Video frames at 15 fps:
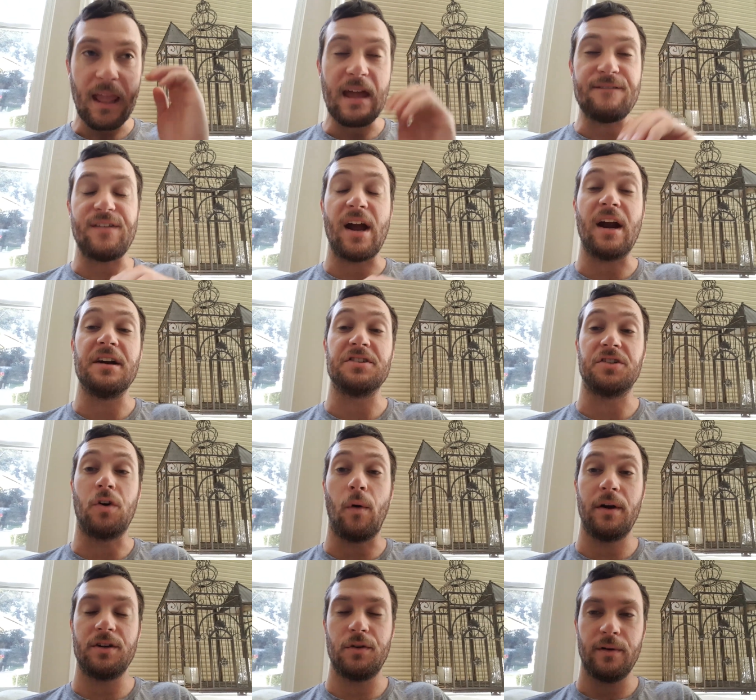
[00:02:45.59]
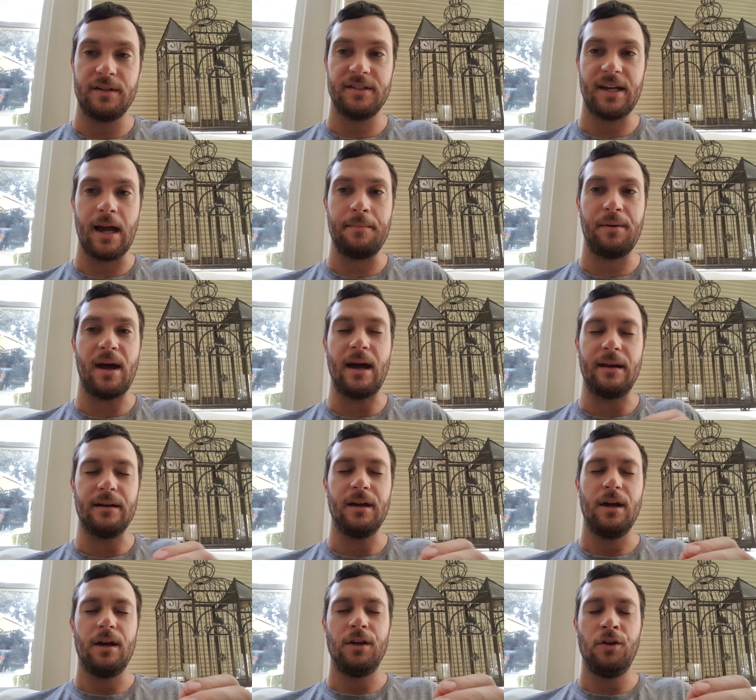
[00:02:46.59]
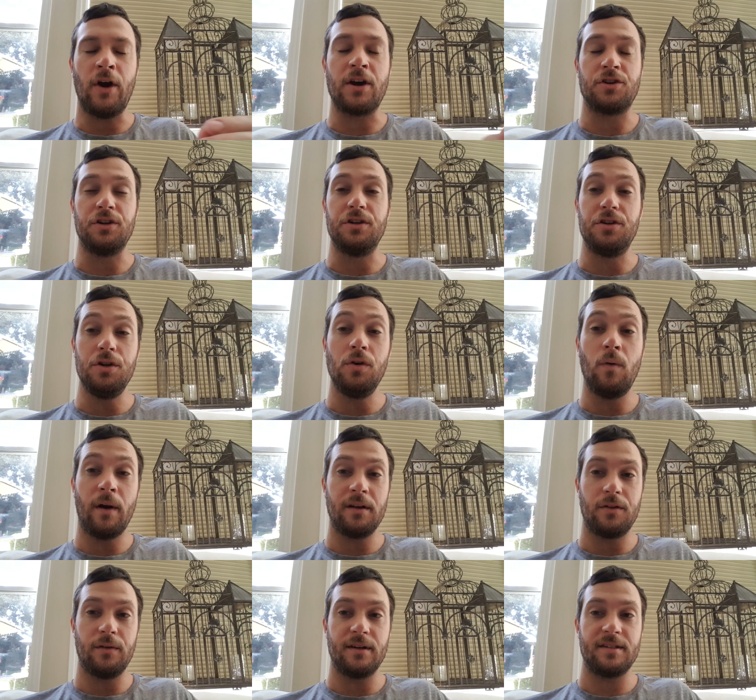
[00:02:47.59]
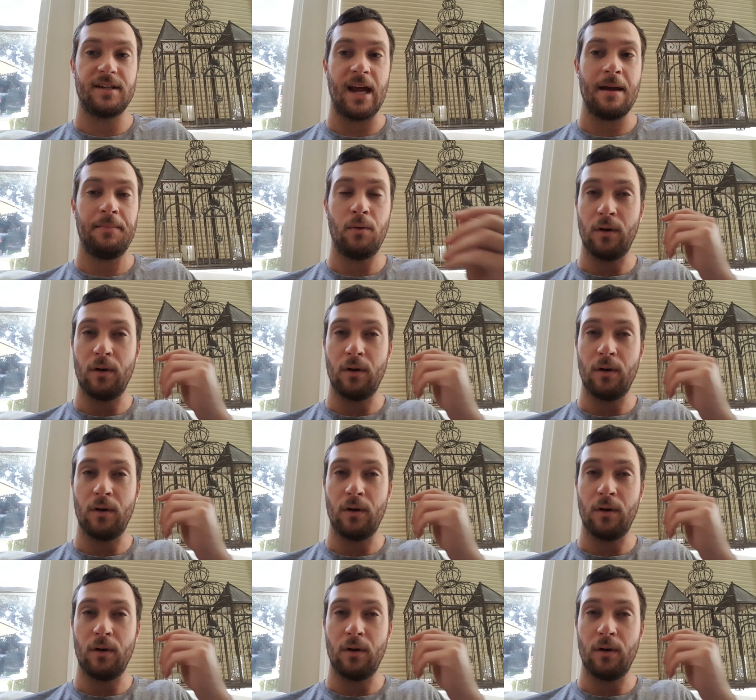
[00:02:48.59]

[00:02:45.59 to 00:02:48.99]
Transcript: If air is going to escape and you actually do want it to escape,